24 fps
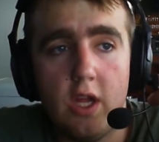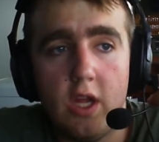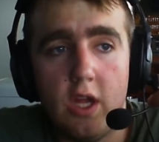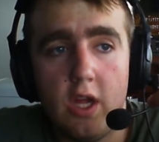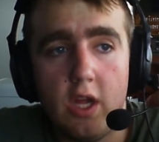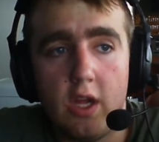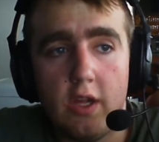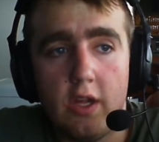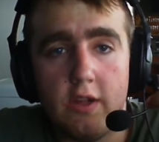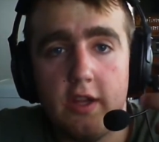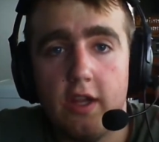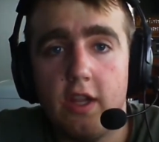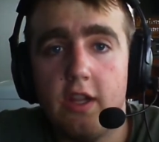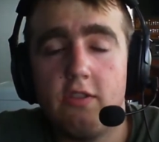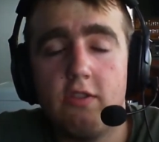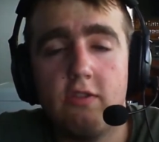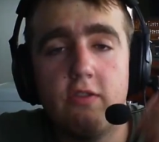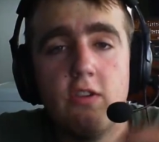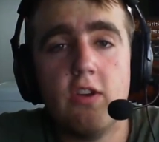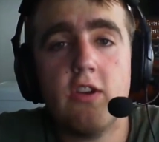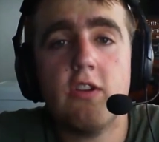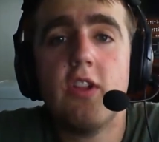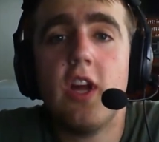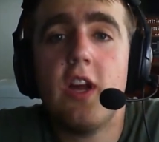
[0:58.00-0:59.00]
uh, the the
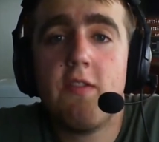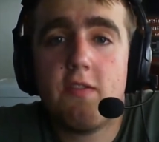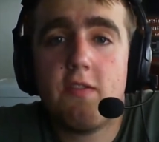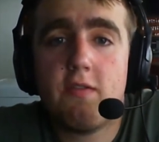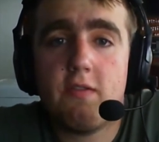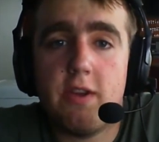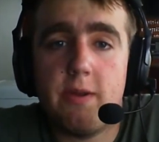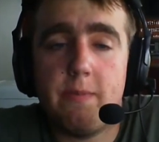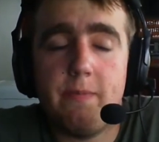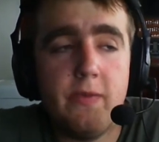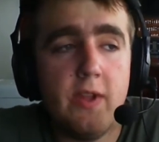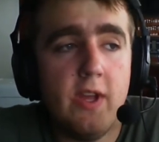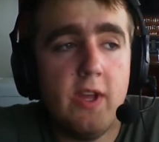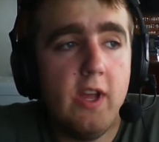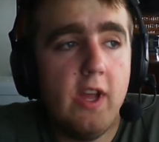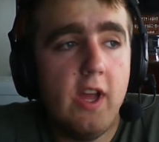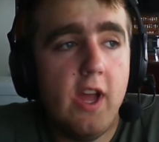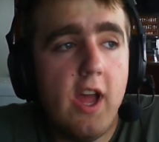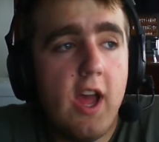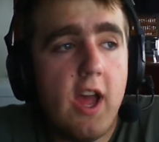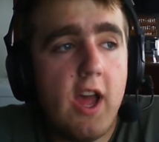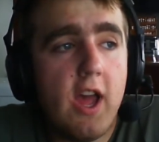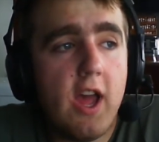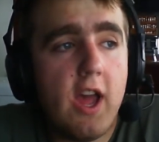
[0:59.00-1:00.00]
drunk live stream.
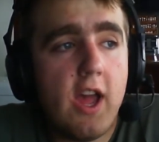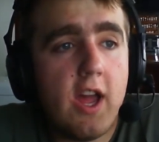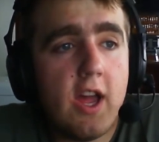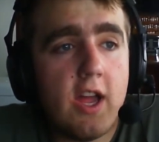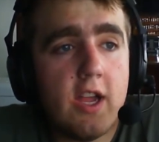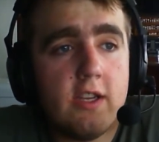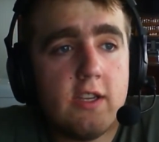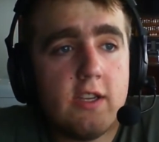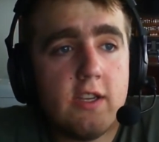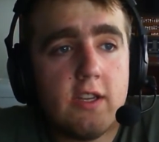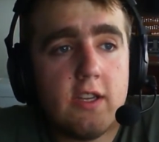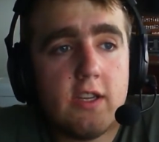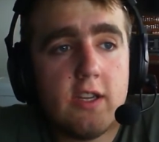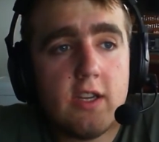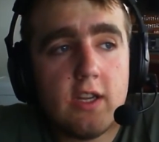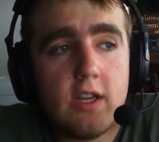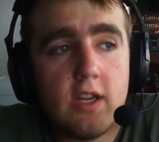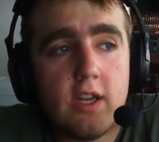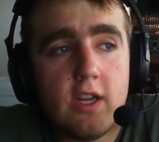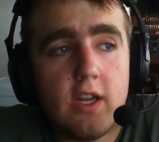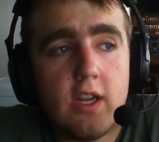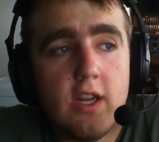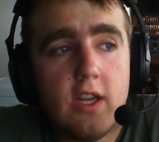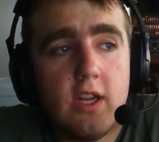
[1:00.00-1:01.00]
And
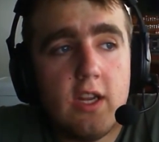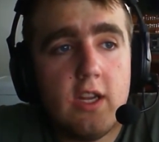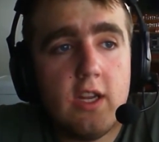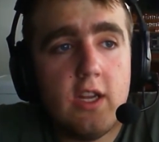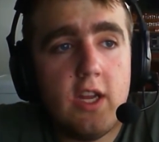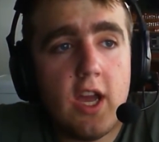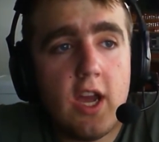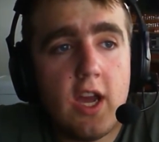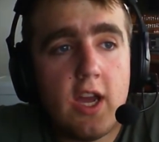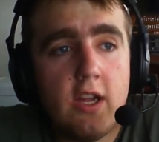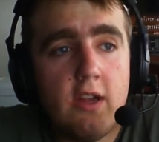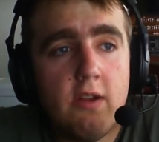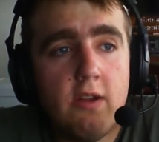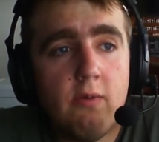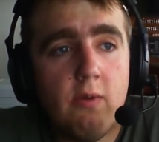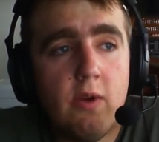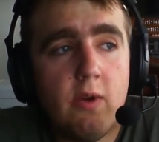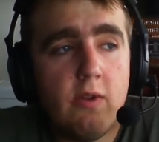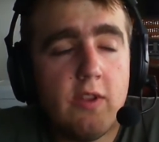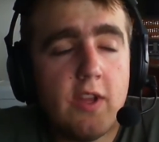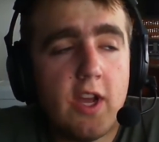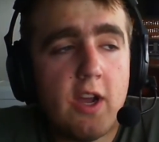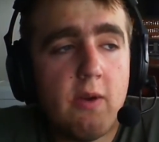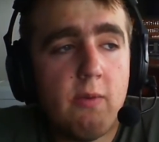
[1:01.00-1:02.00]
yeah, it
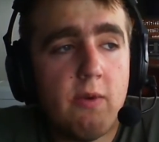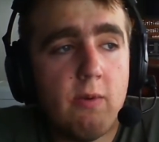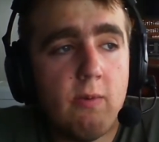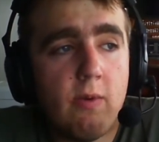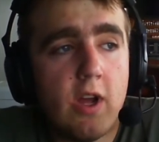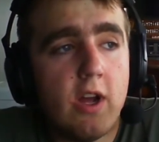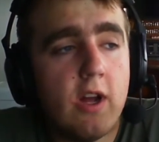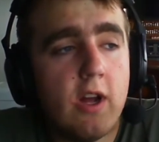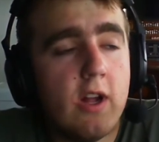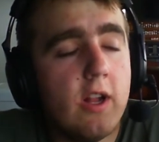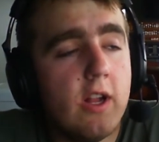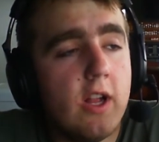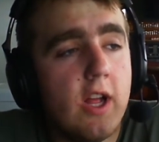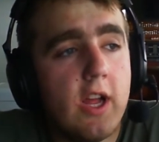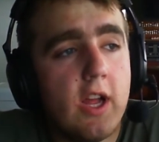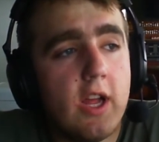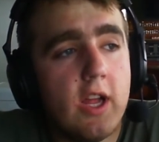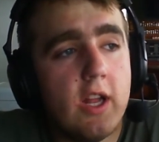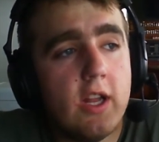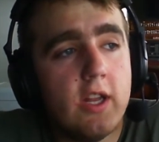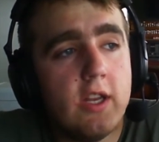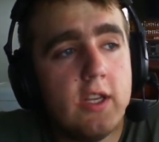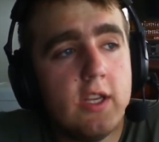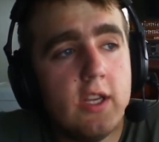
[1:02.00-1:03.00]
went that went well.
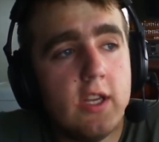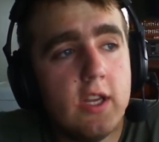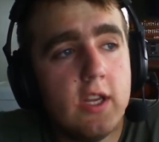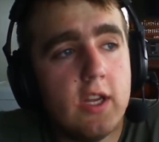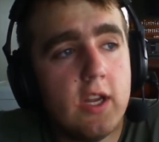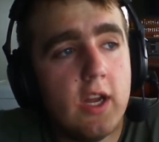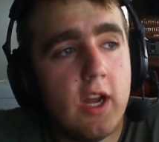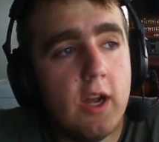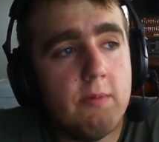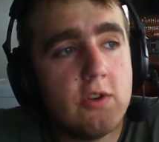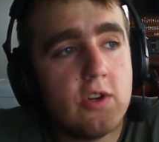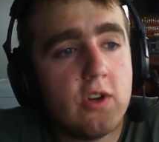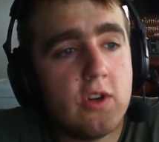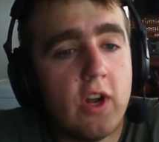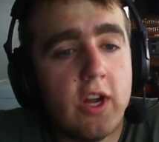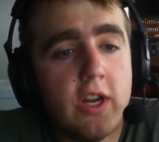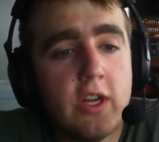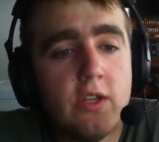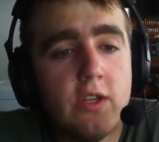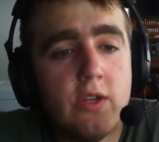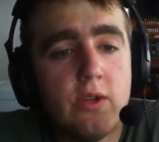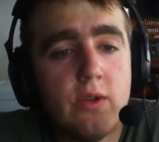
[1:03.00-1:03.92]
And I'm trying